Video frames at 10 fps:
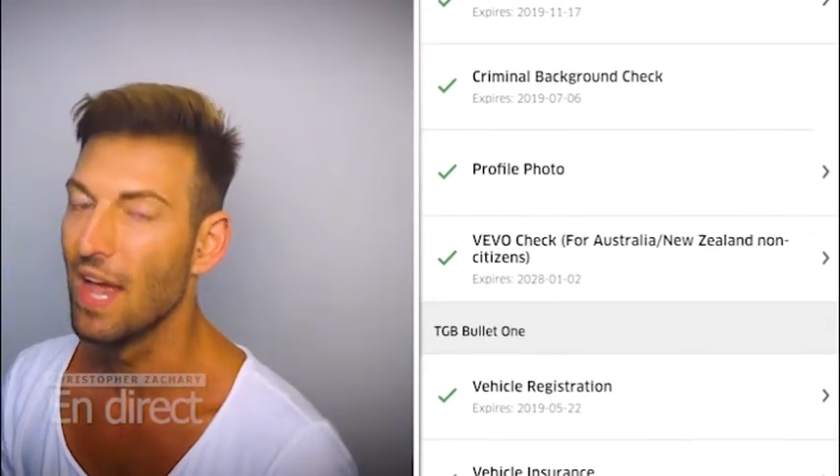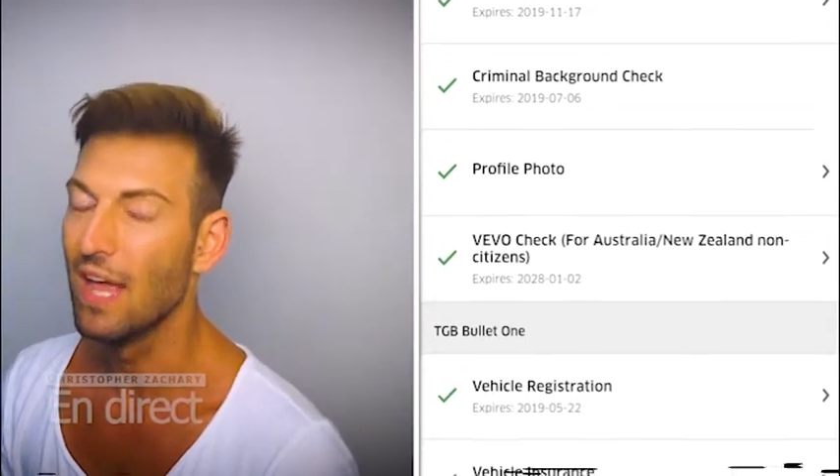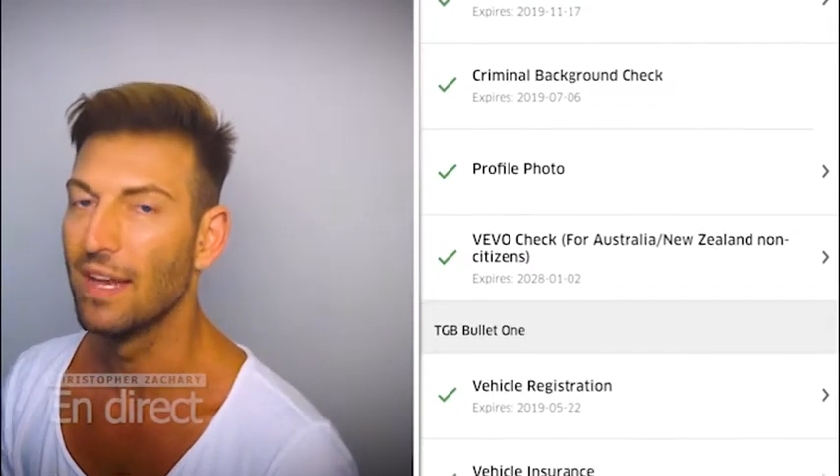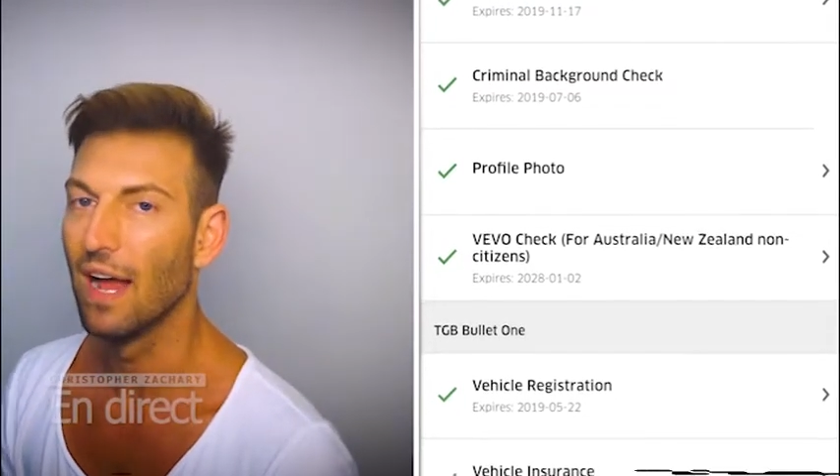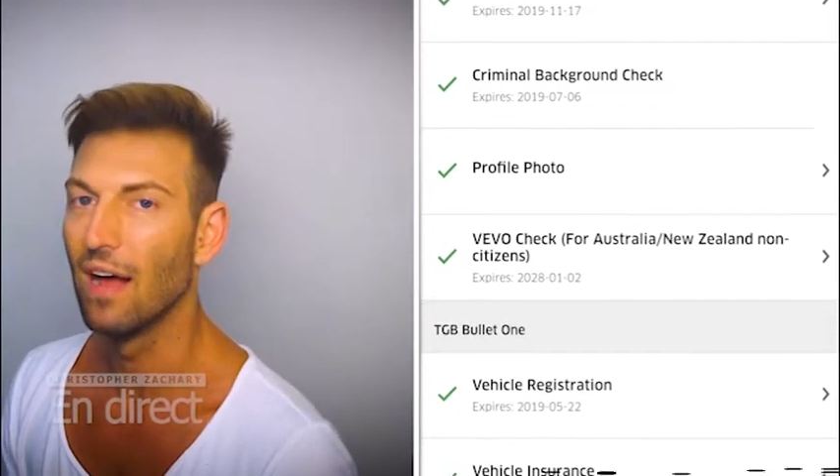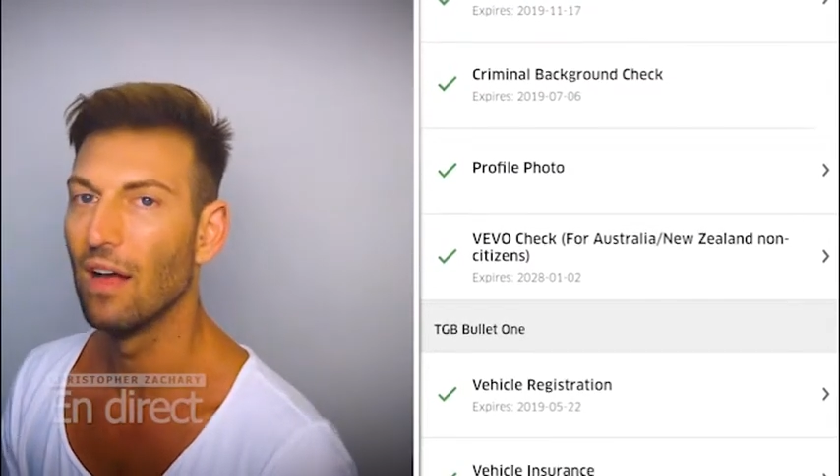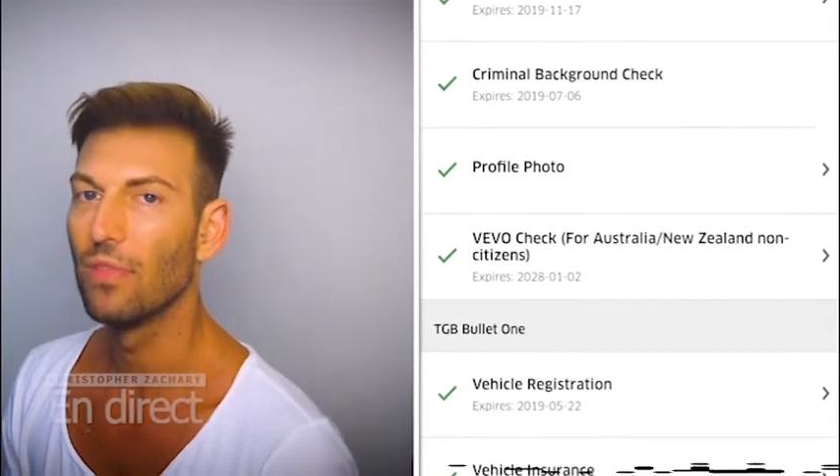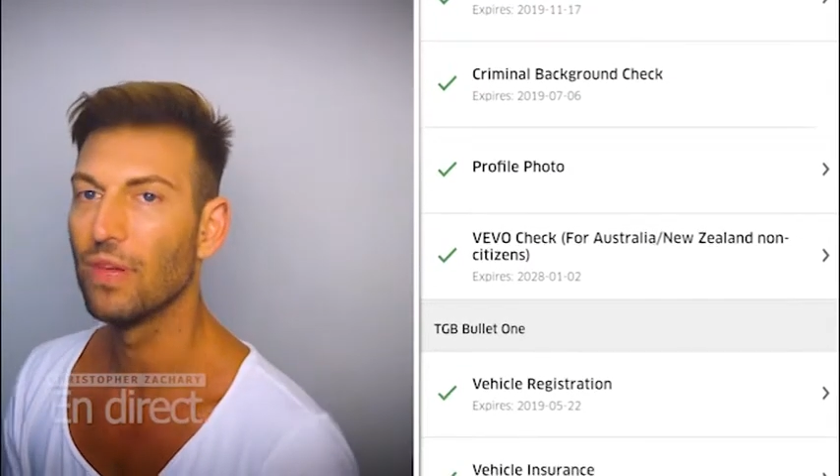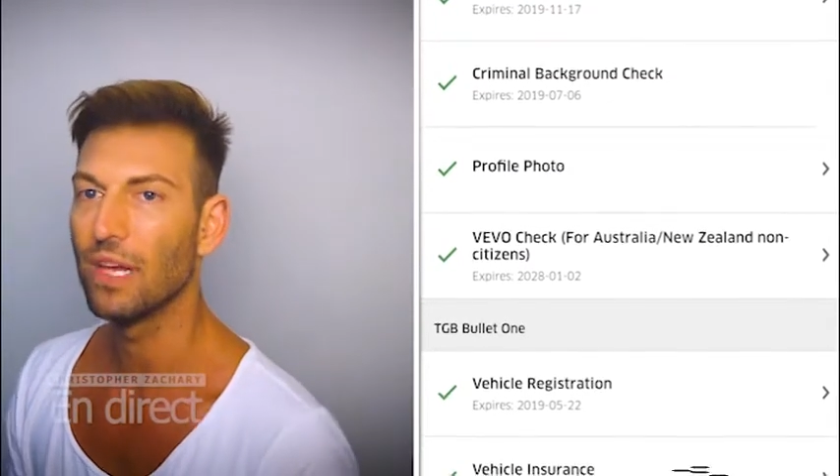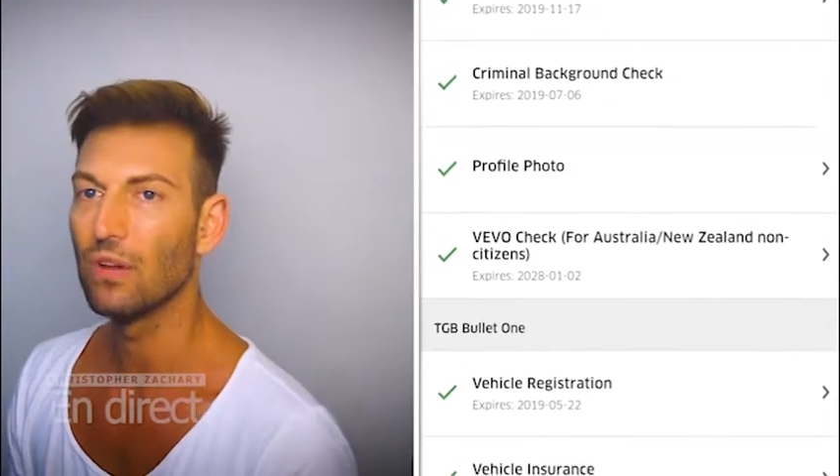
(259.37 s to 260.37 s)
Now,
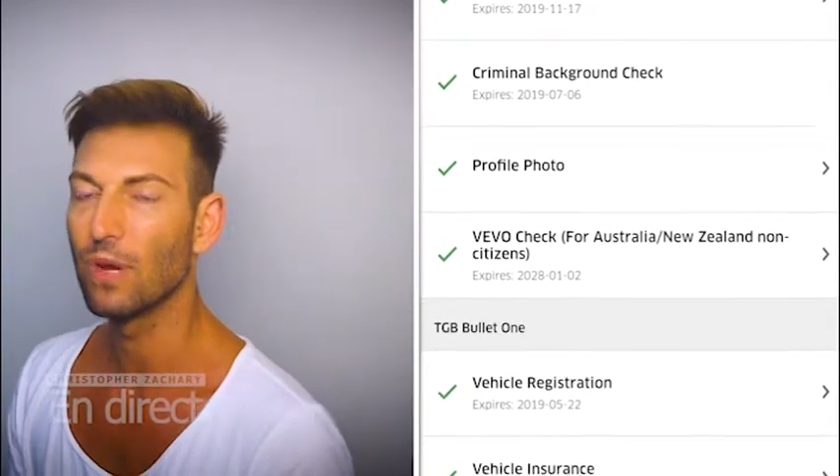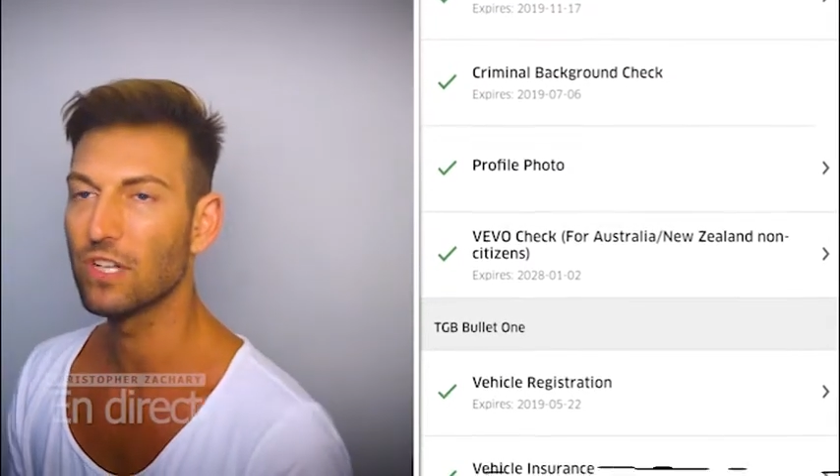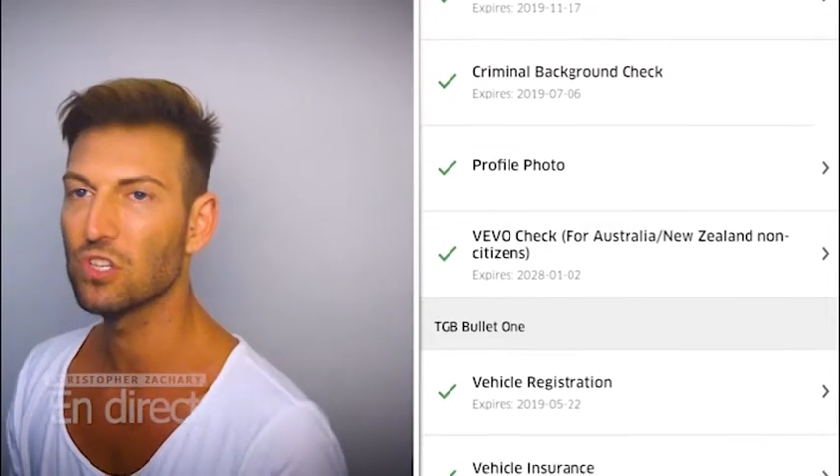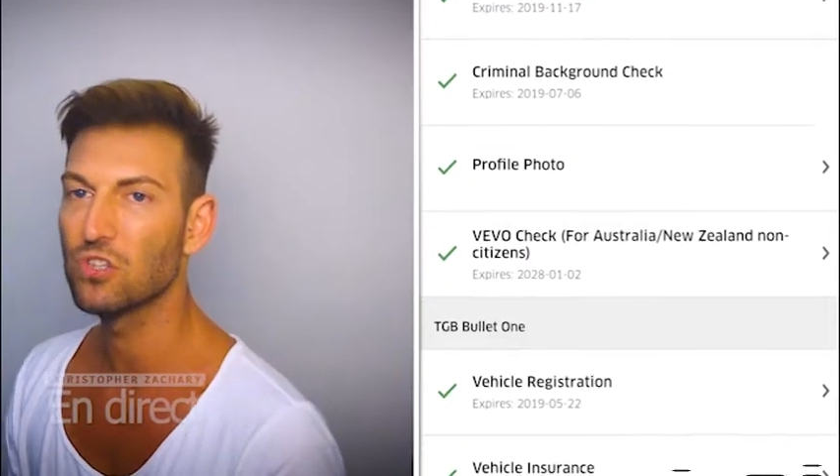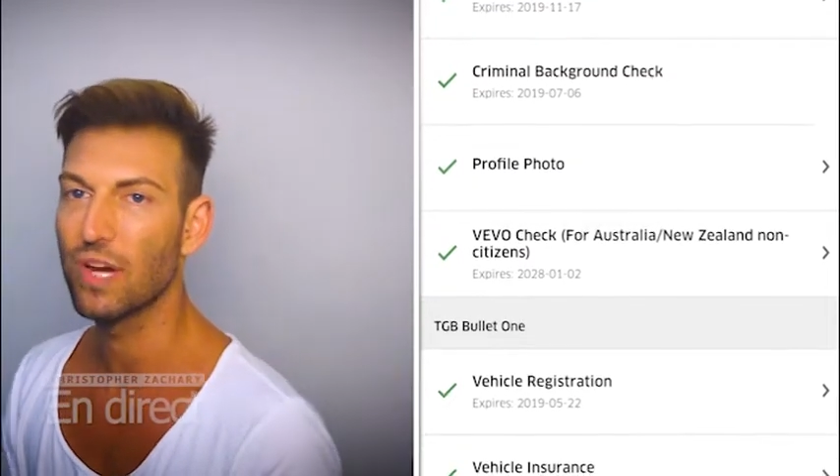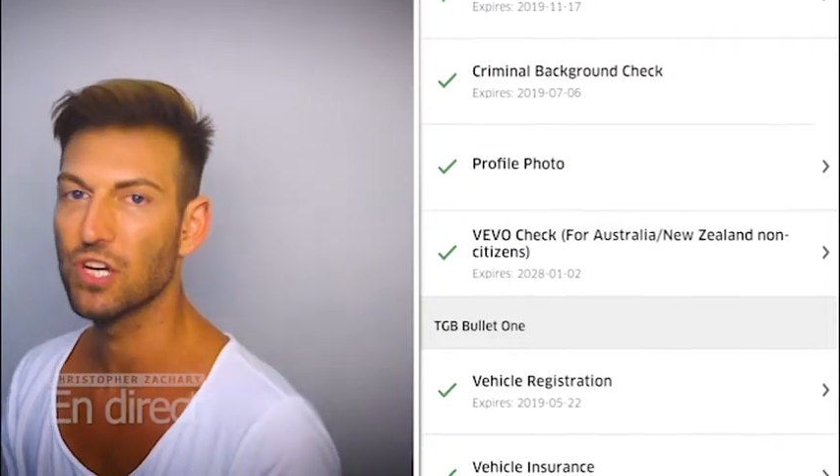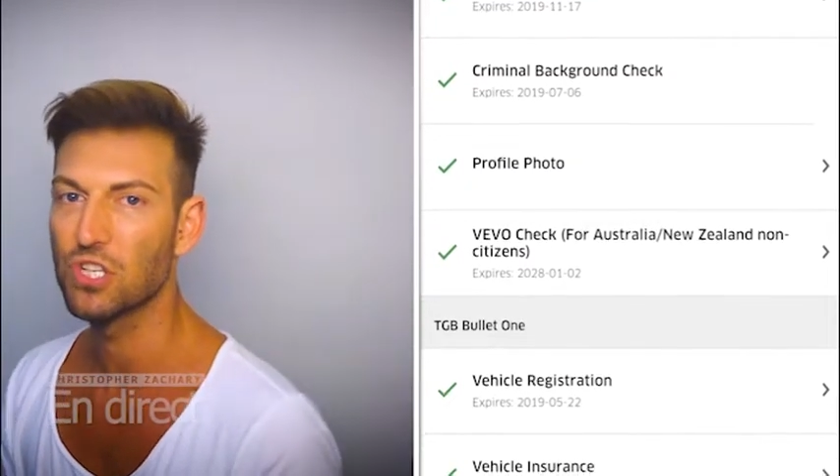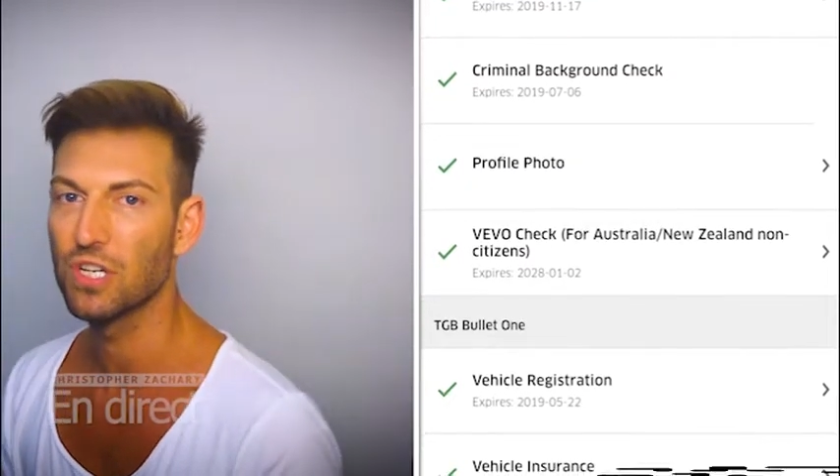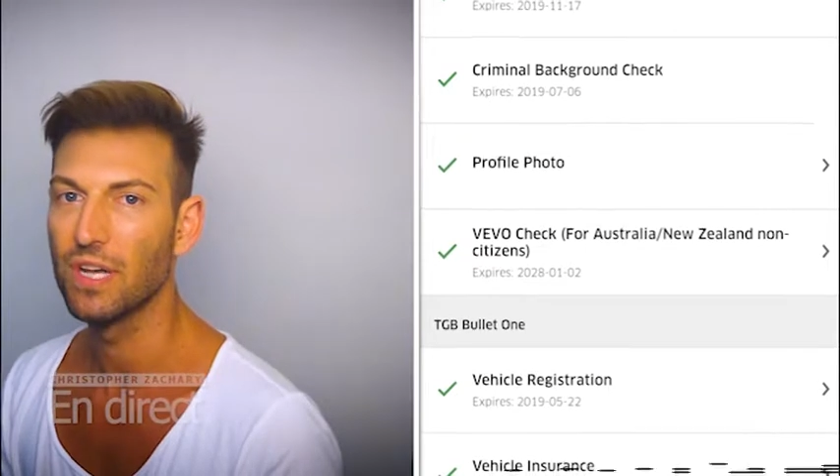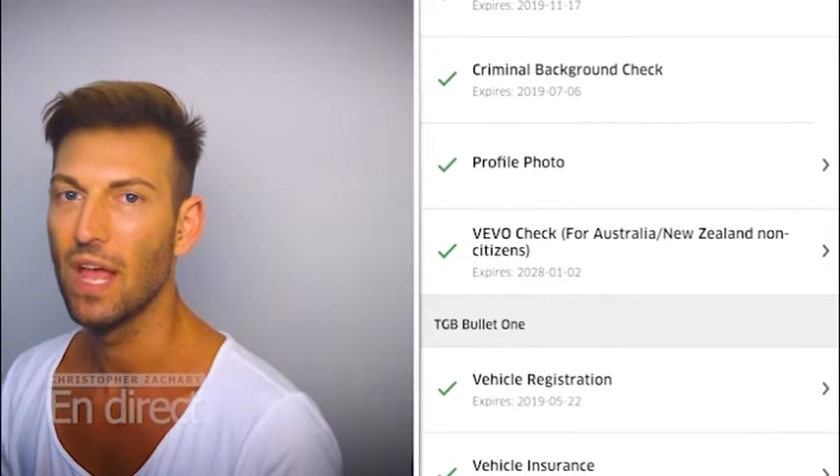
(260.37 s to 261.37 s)
the
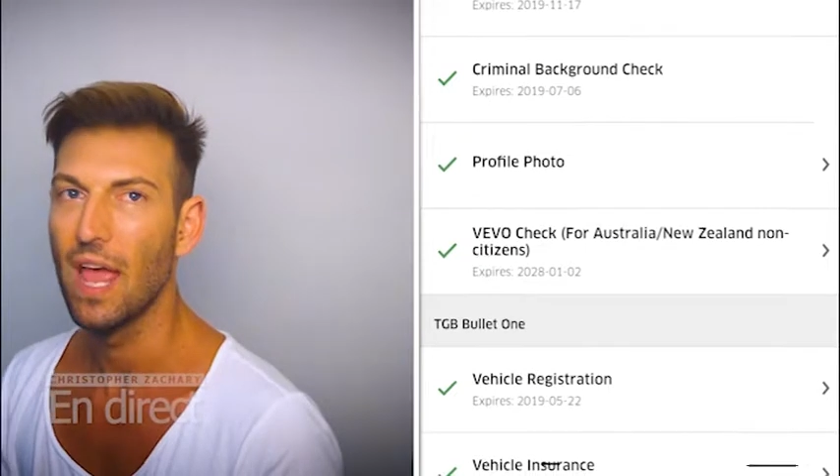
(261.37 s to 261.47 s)
registration